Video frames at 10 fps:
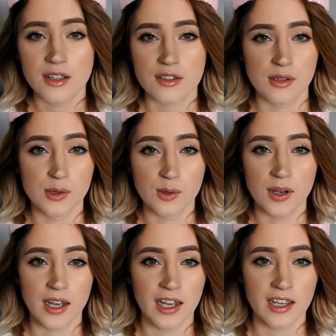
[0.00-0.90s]

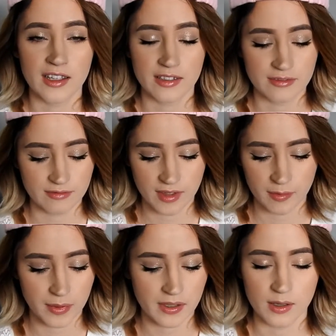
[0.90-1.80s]
So
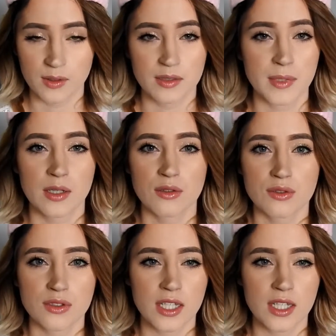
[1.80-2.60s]
they've been always my go-tos.